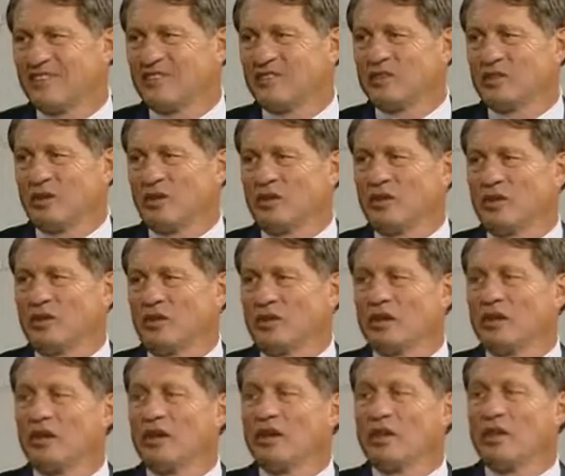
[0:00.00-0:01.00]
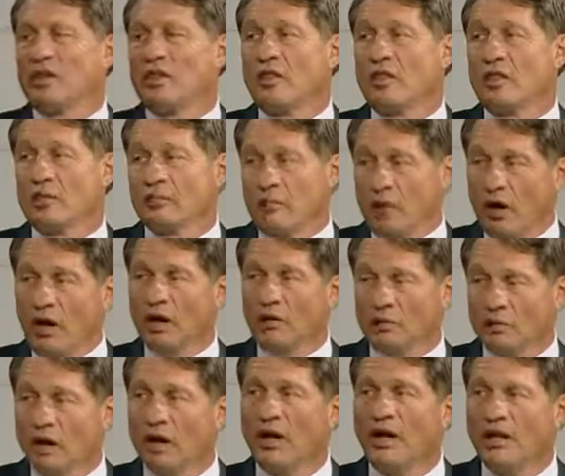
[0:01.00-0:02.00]
So the
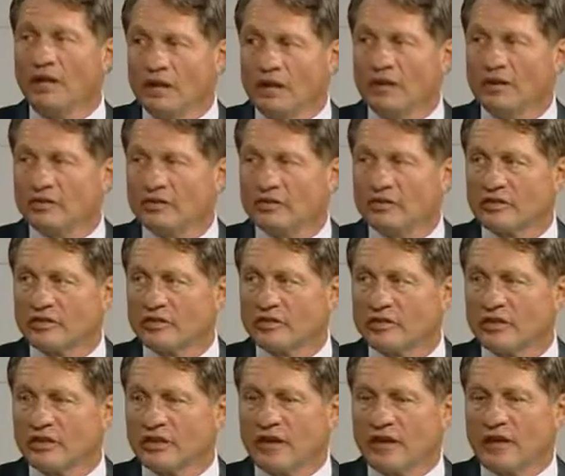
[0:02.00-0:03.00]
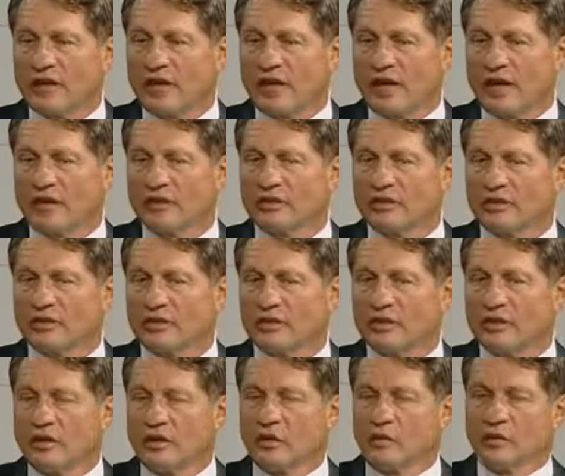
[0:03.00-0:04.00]
bottom line is that
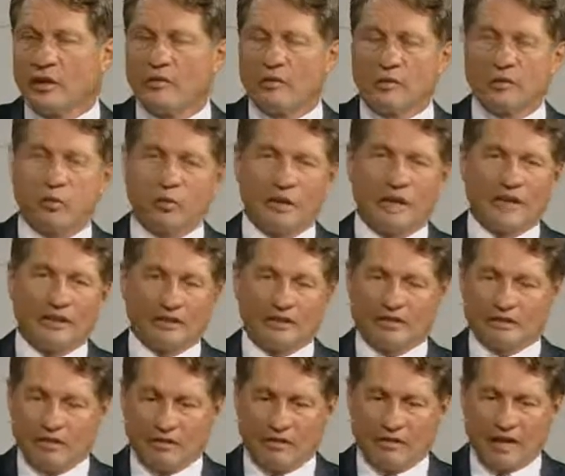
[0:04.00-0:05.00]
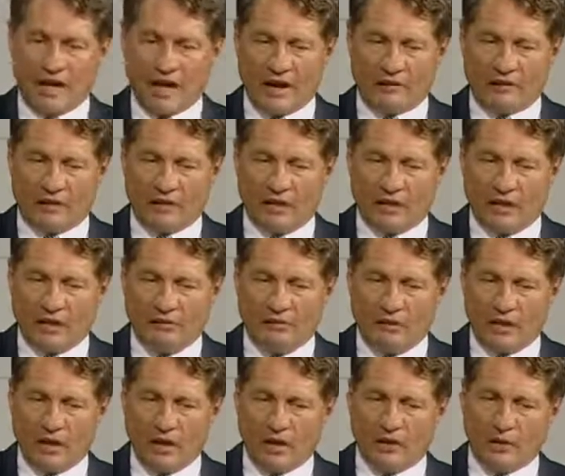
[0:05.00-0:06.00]
we have a plant discovered in Africa
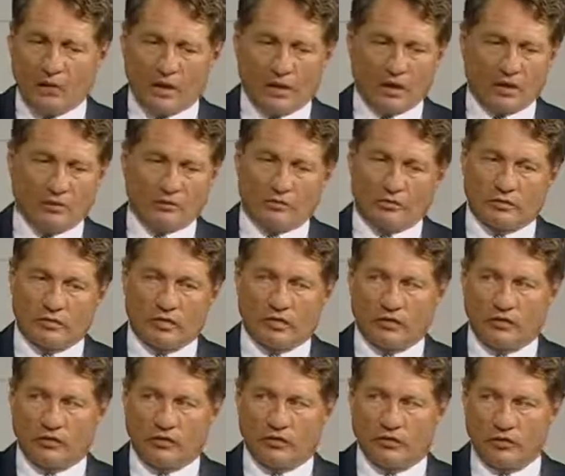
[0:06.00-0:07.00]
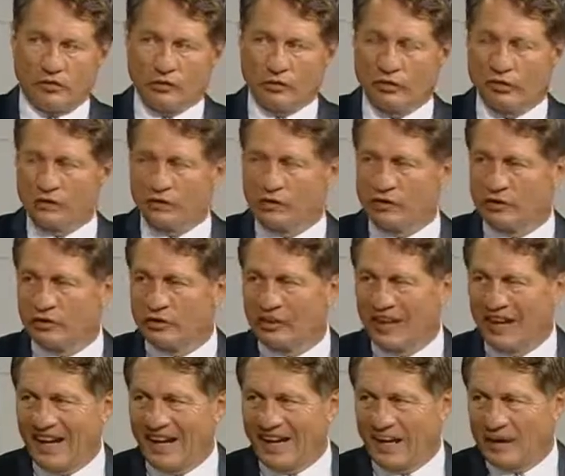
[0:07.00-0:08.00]
where children are still
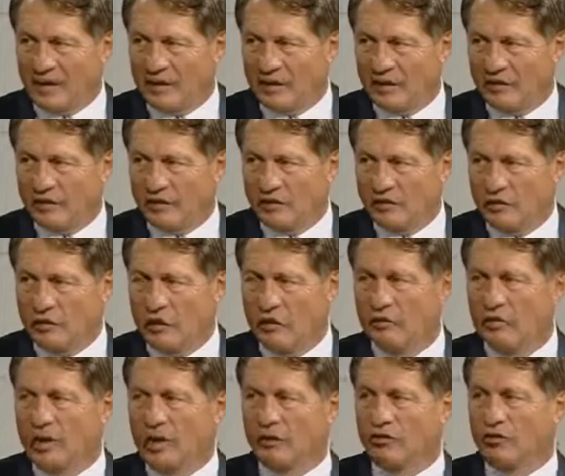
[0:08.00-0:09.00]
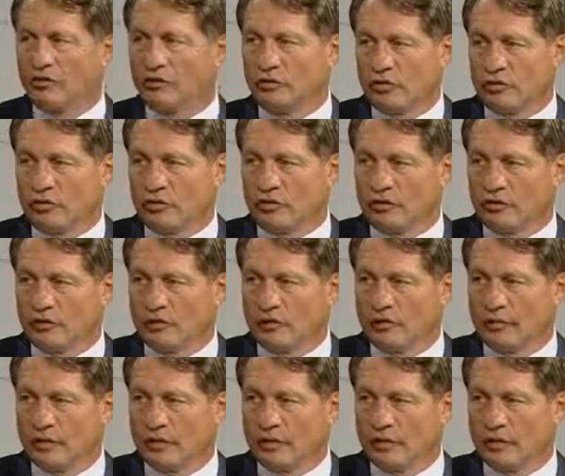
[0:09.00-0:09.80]
dying due to malnutrition.